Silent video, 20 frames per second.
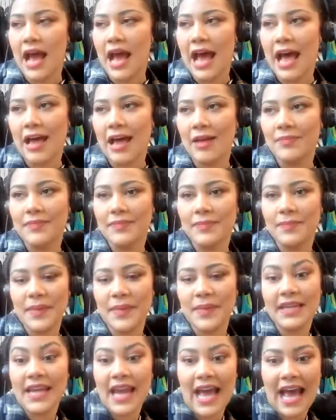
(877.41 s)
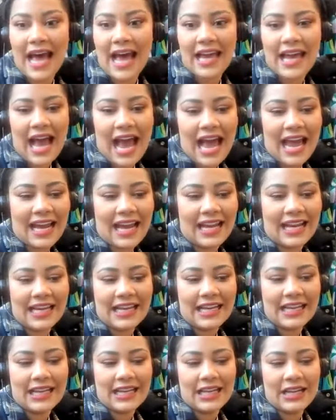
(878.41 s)
But yeah,
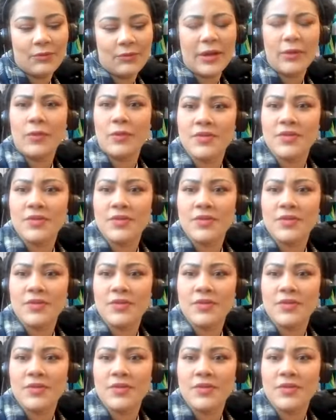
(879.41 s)
wait,